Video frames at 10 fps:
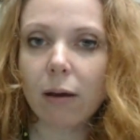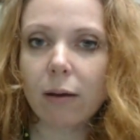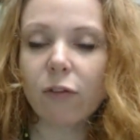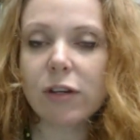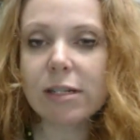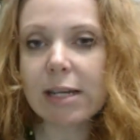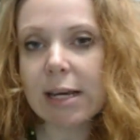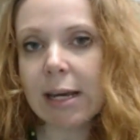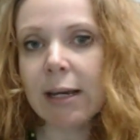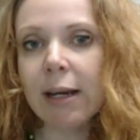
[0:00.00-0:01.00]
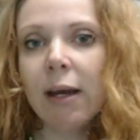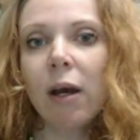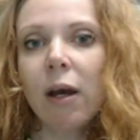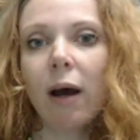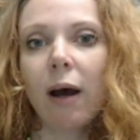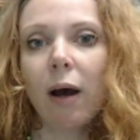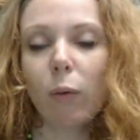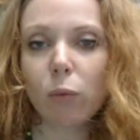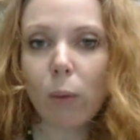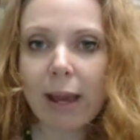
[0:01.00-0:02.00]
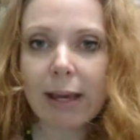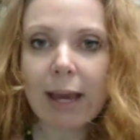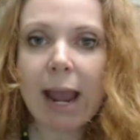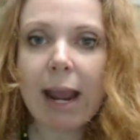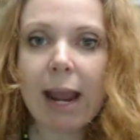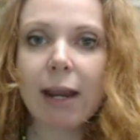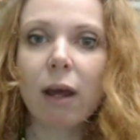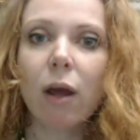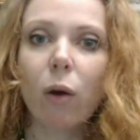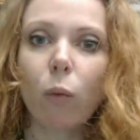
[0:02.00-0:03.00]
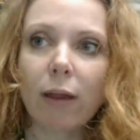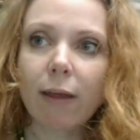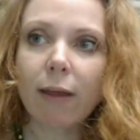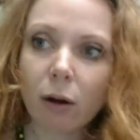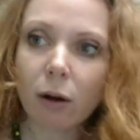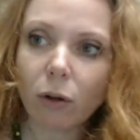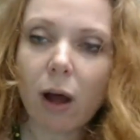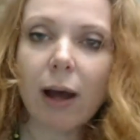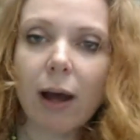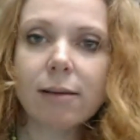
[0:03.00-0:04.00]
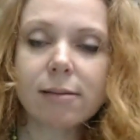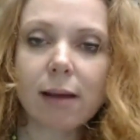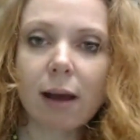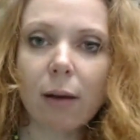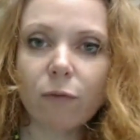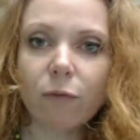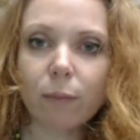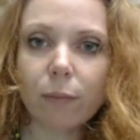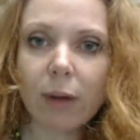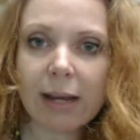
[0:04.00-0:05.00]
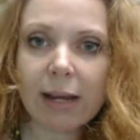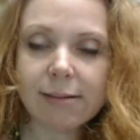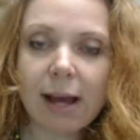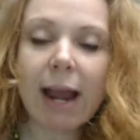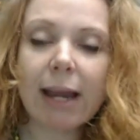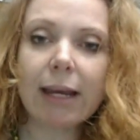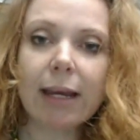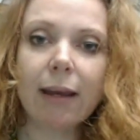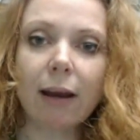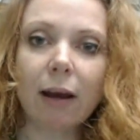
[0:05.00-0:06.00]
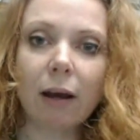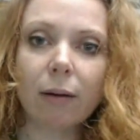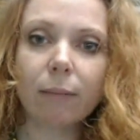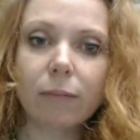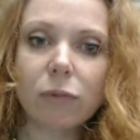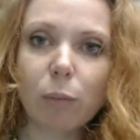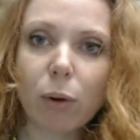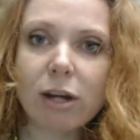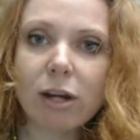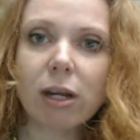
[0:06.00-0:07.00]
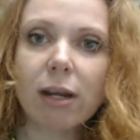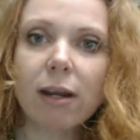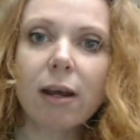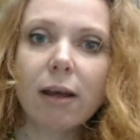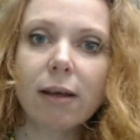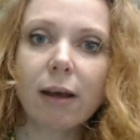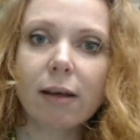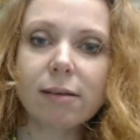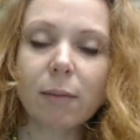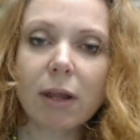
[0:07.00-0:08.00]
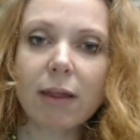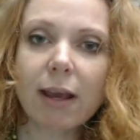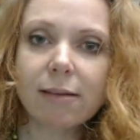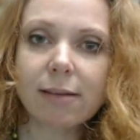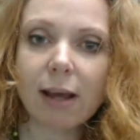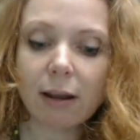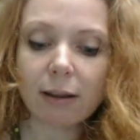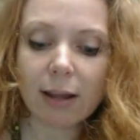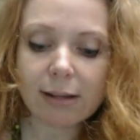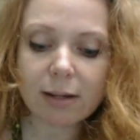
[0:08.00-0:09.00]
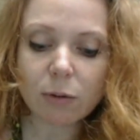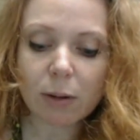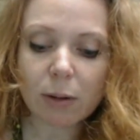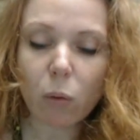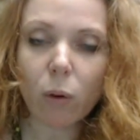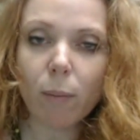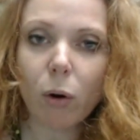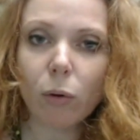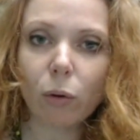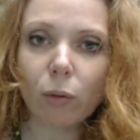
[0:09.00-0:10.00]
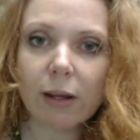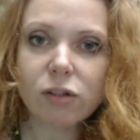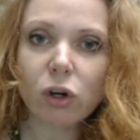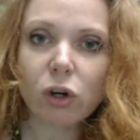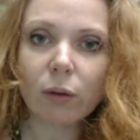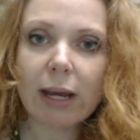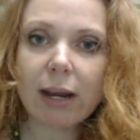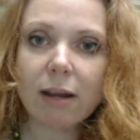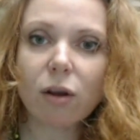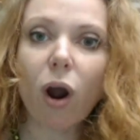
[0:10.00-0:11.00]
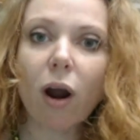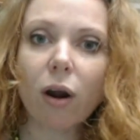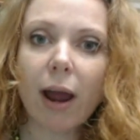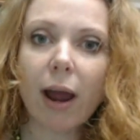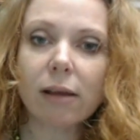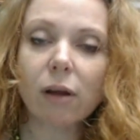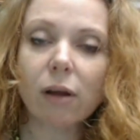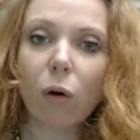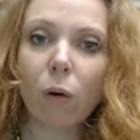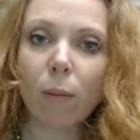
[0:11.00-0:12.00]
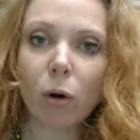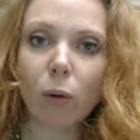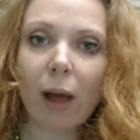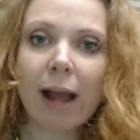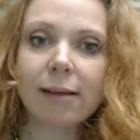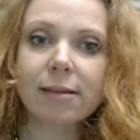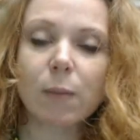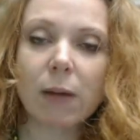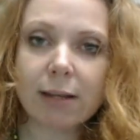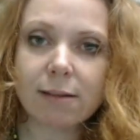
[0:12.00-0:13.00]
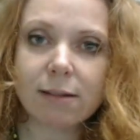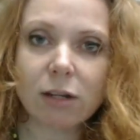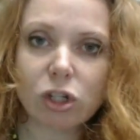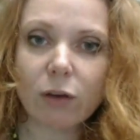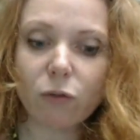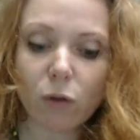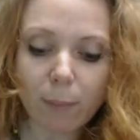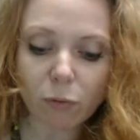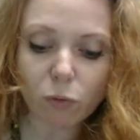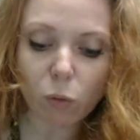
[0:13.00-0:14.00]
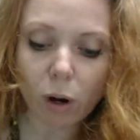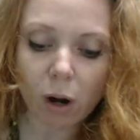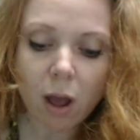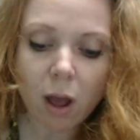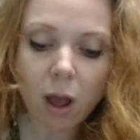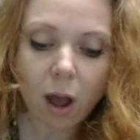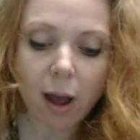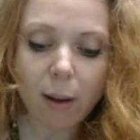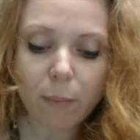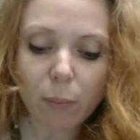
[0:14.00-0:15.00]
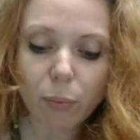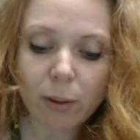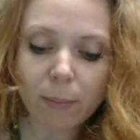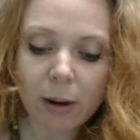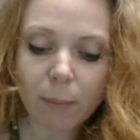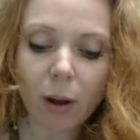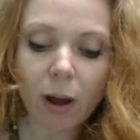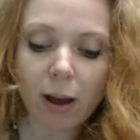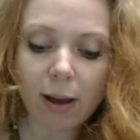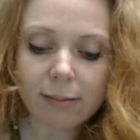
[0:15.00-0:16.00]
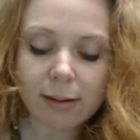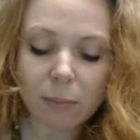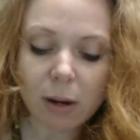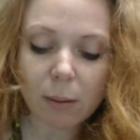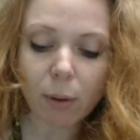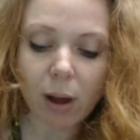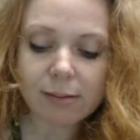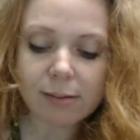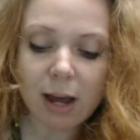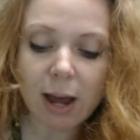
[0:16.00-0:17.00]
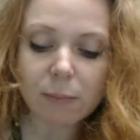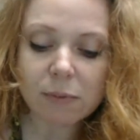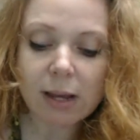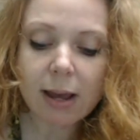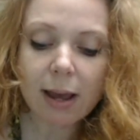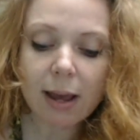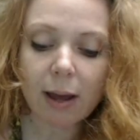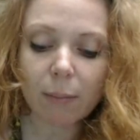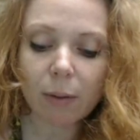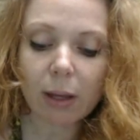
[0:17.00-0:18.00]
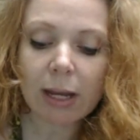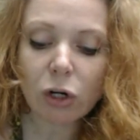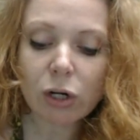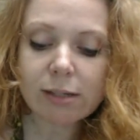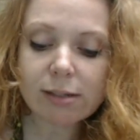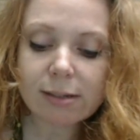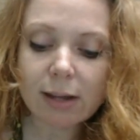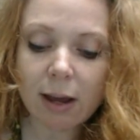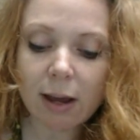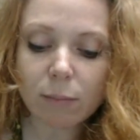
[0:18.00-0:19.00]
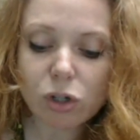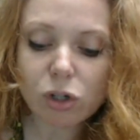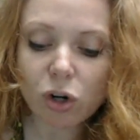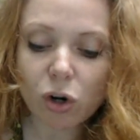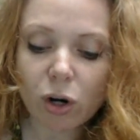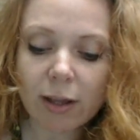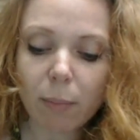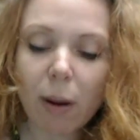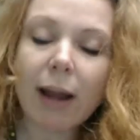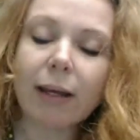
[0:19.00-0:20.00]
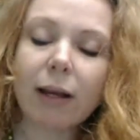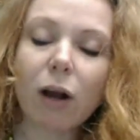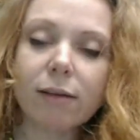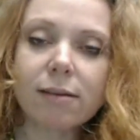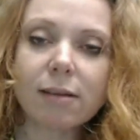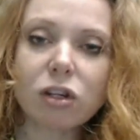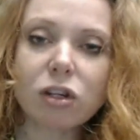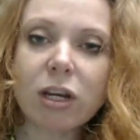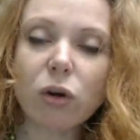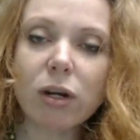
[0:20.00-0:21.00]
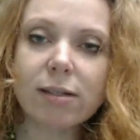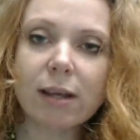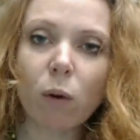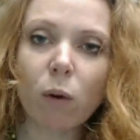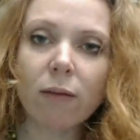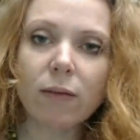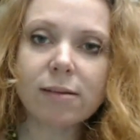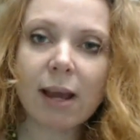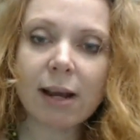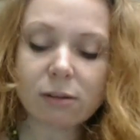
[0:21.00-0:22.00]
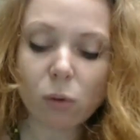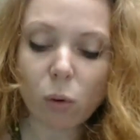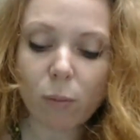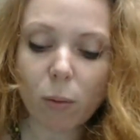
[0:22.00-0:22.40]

fatigue, with weight gain, with hair loss, anxiety, depression, some of the things that seem to be hormonal, they certainly hit us harder as our hormonal axis begins to shift right before premenopause and menopause times. Increased sugar in the body causes a decrease in one of the sex hormone